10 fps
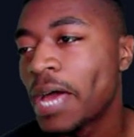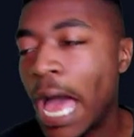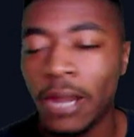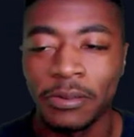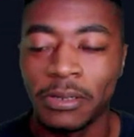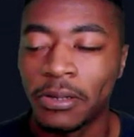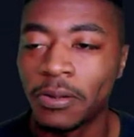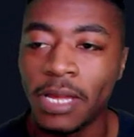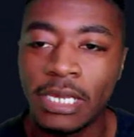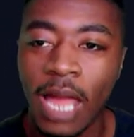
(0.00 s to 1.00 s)
I don't know.
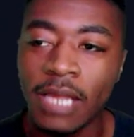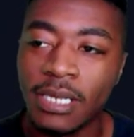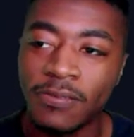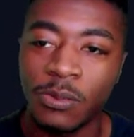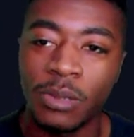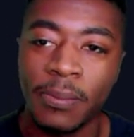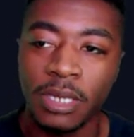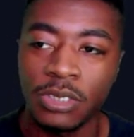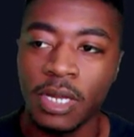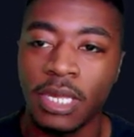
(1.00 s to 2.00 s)
I definitely want to make
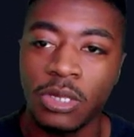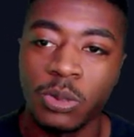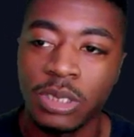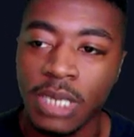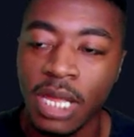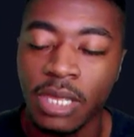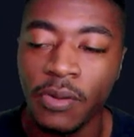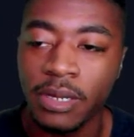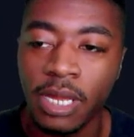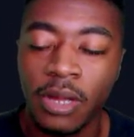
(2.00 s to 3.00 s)
sure I get Kusanagi
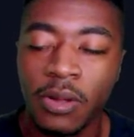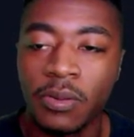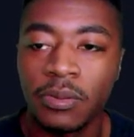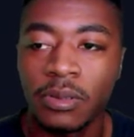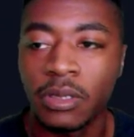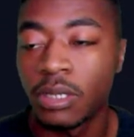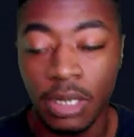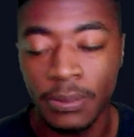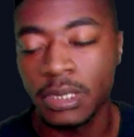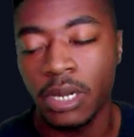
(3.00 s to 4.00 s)
right now. Or,
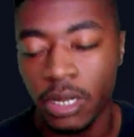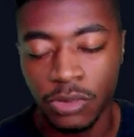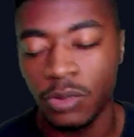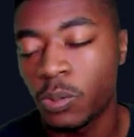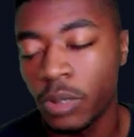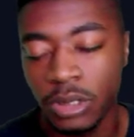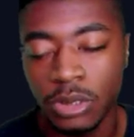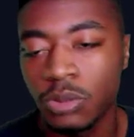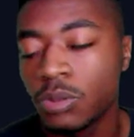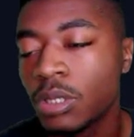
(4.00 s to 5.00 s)
I'm sorry, in
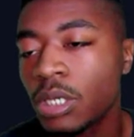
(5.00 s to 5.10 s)
3.2.